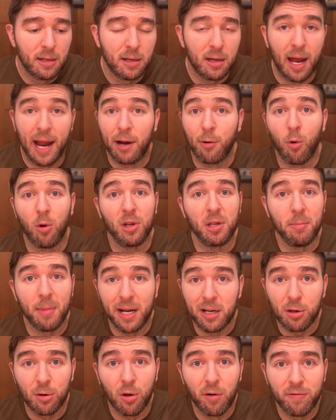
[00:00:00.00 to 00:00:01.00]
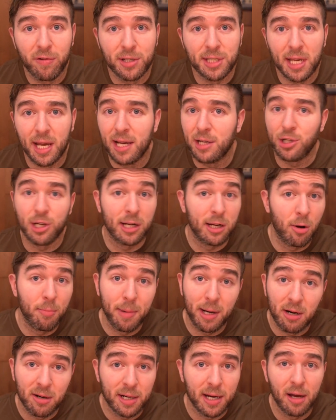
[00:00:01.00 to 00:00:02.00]
high quality medical oversight, check out
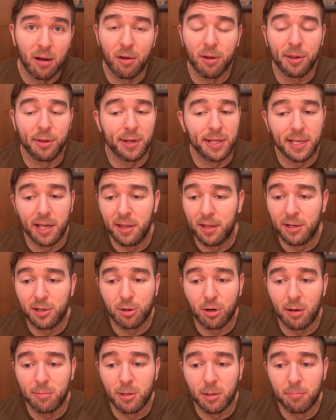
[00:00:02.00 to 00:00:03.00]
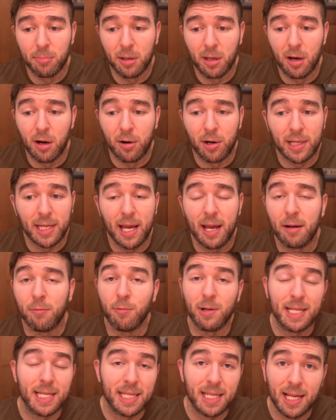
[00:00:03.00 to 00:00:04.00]
Merrick Health, linked in the description below.
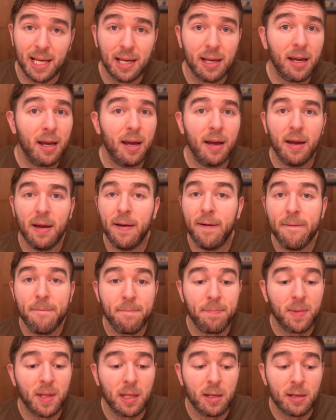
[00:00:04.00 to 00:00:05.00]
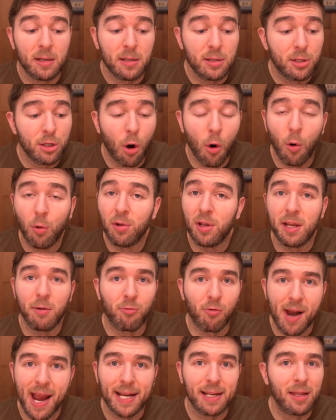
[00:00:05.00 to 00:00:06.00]
Again, we see totally
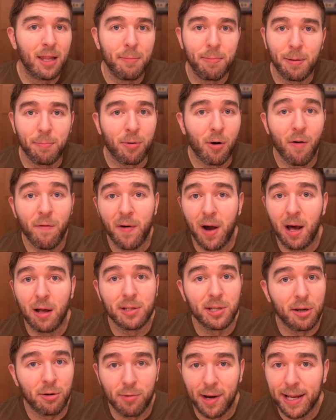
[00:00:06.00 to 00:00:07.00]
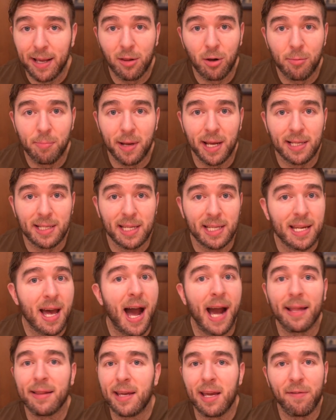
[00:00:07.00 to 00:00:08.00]
wrecked lipid profiles on a regular basis,
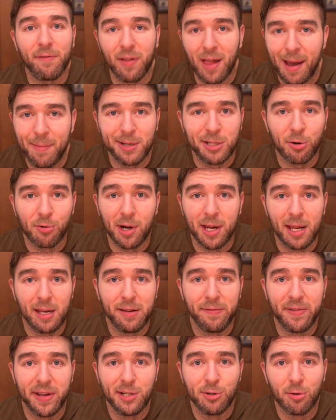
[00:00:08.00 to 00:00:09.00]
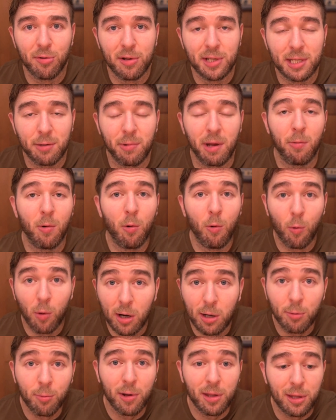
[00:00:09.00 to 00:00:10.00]
highly inflammatory individuals, and we will
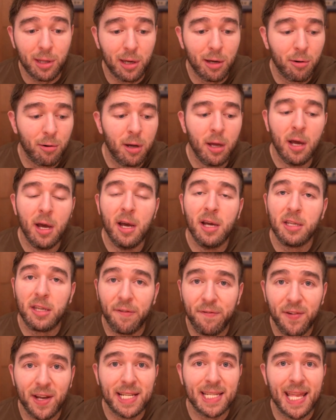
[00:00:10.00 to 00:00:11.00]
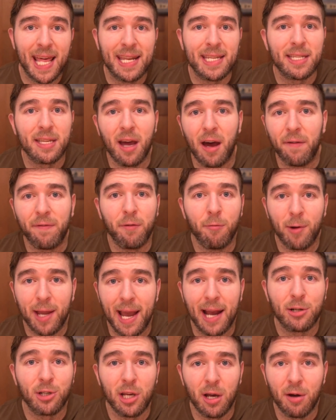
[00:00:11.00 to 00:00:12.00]
work with you to fix that stuff, and we
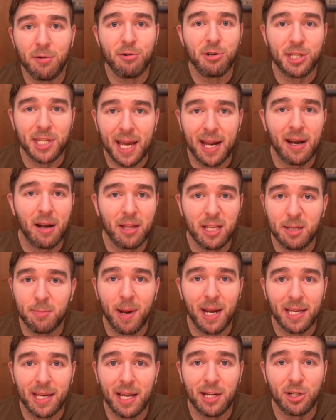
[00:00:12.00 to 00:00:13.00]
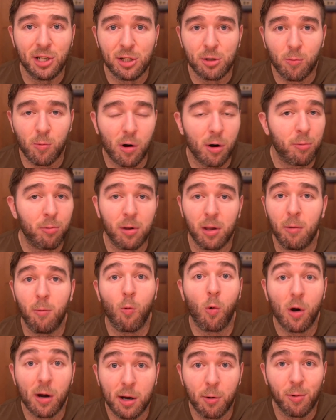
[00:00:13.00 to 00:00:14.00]
actually understand how these medications work with,
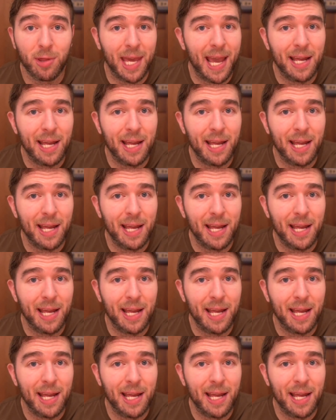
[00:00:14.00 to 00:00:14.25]
work with